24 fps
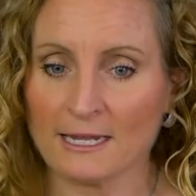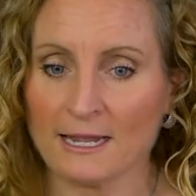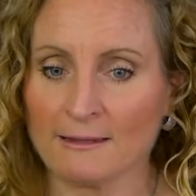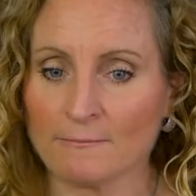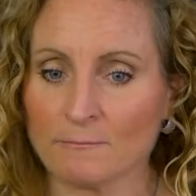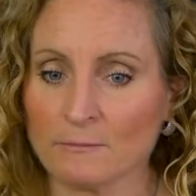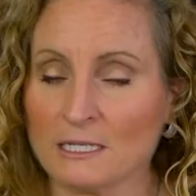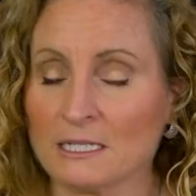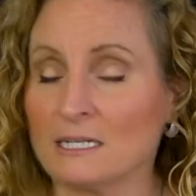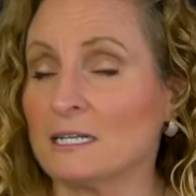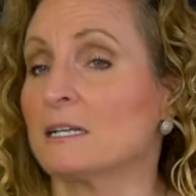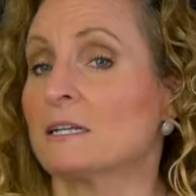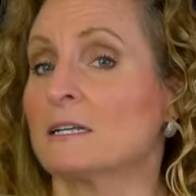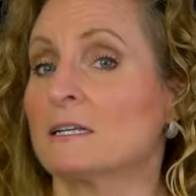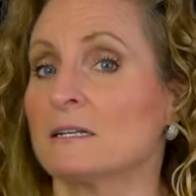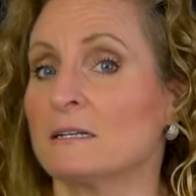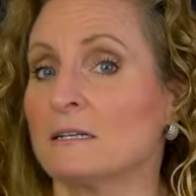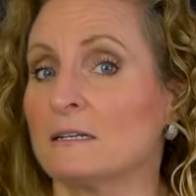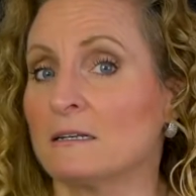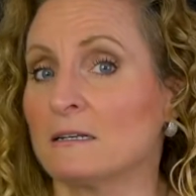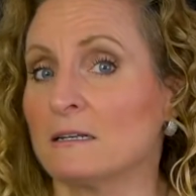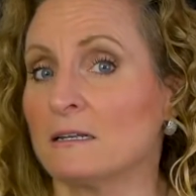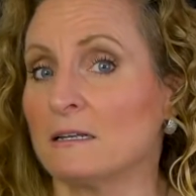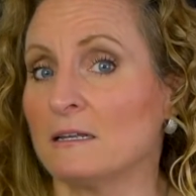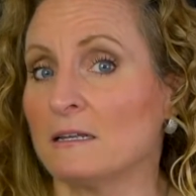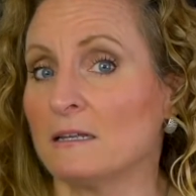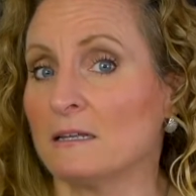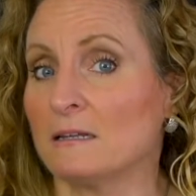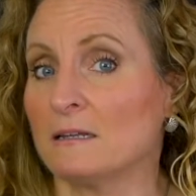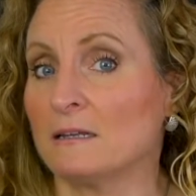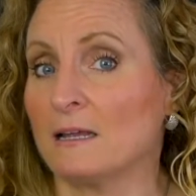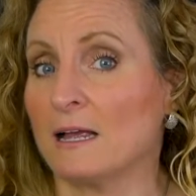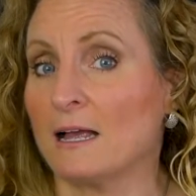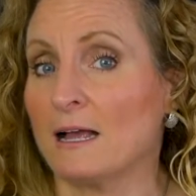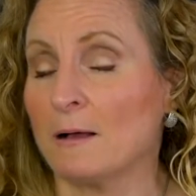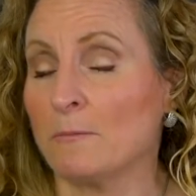I mean it can
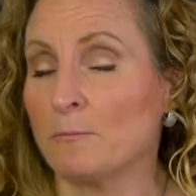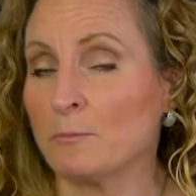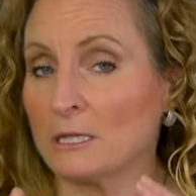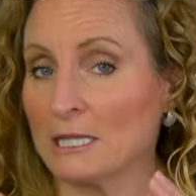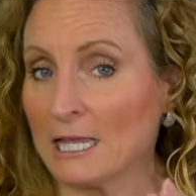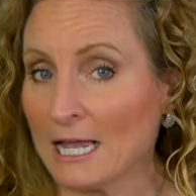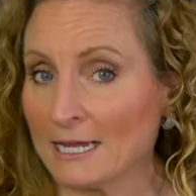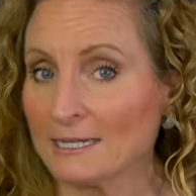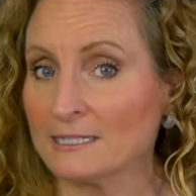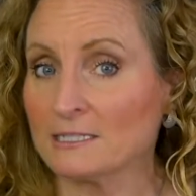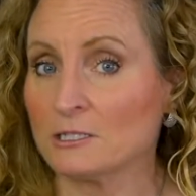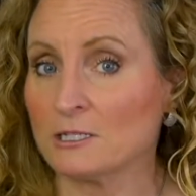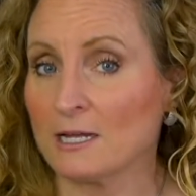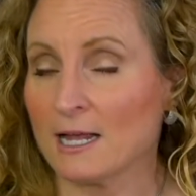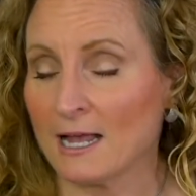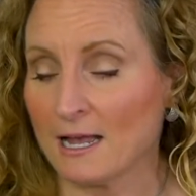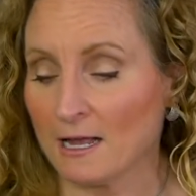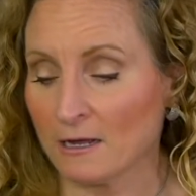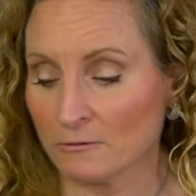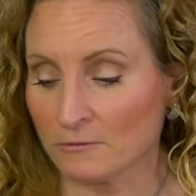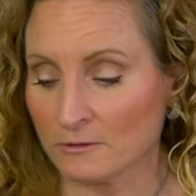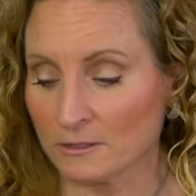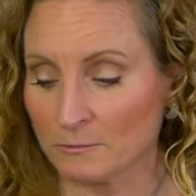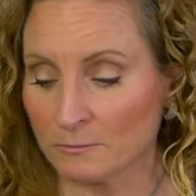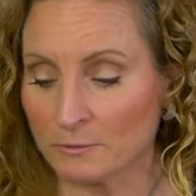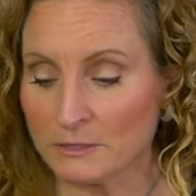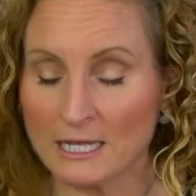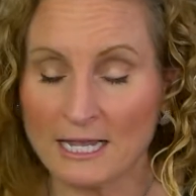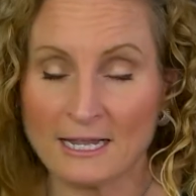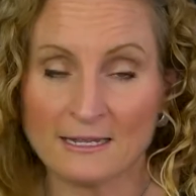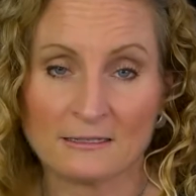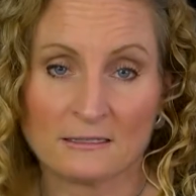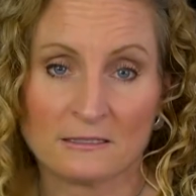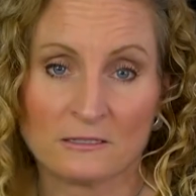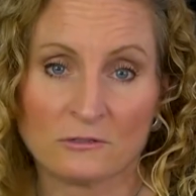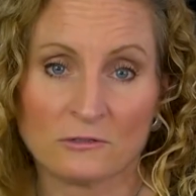apply to how it
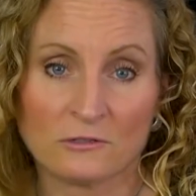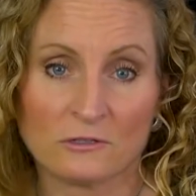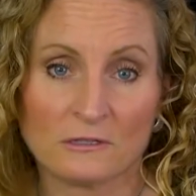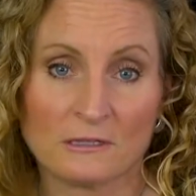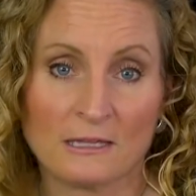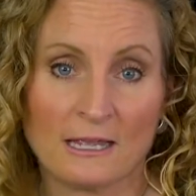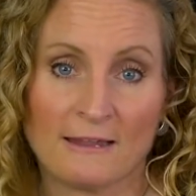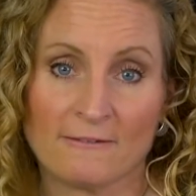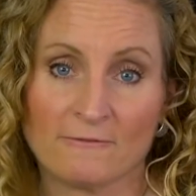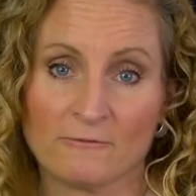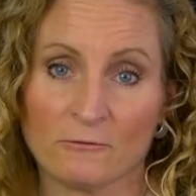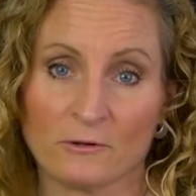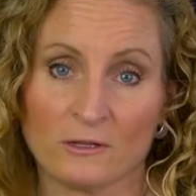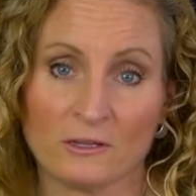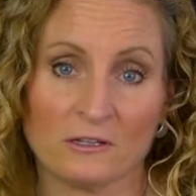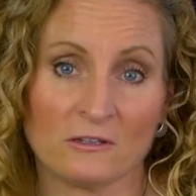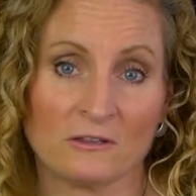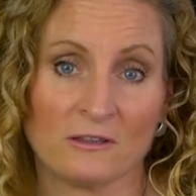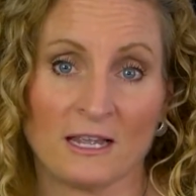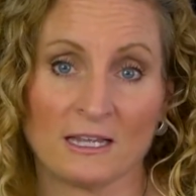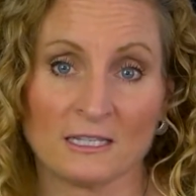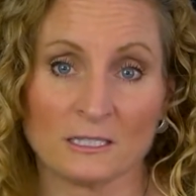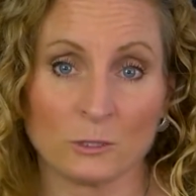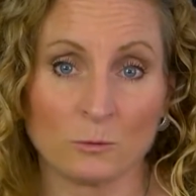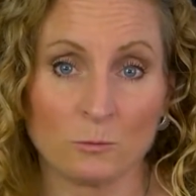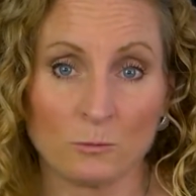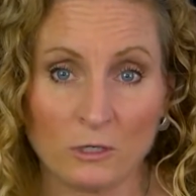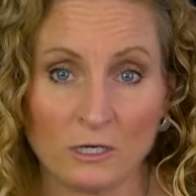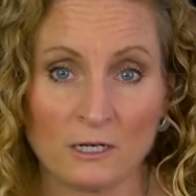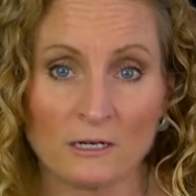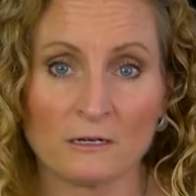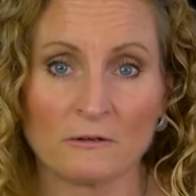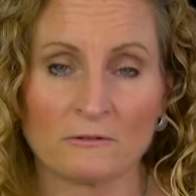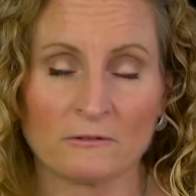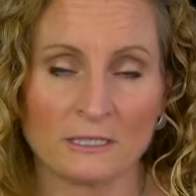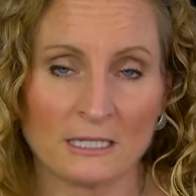applies in your life, whether that's
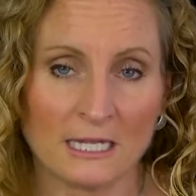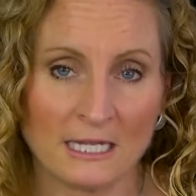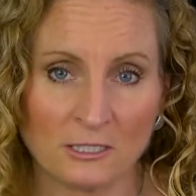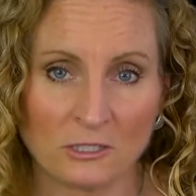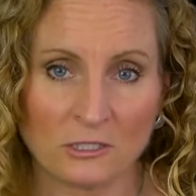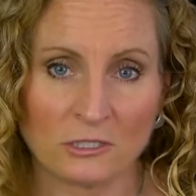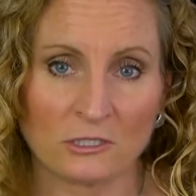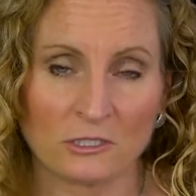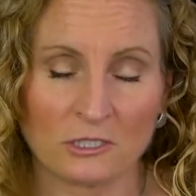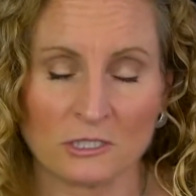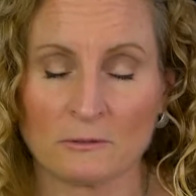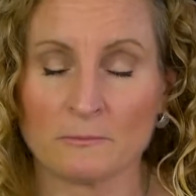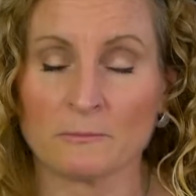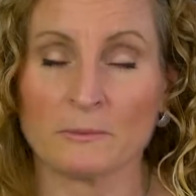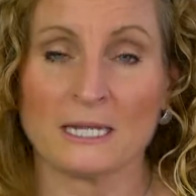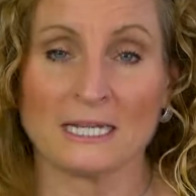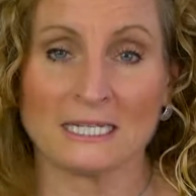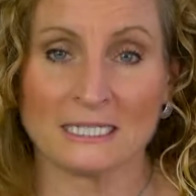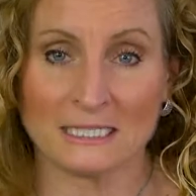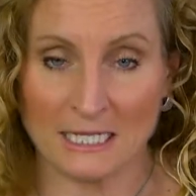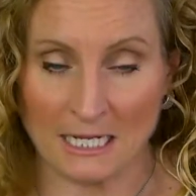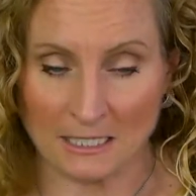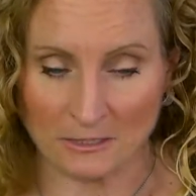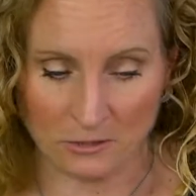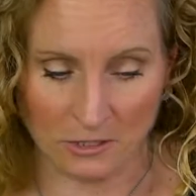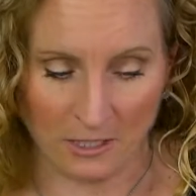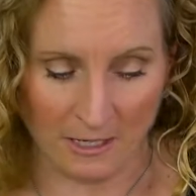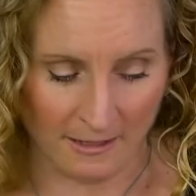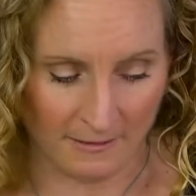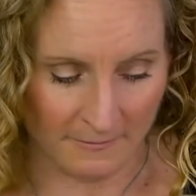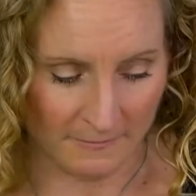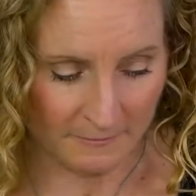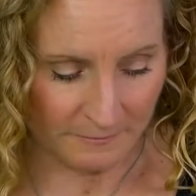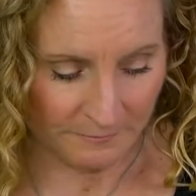work, relationship, etc.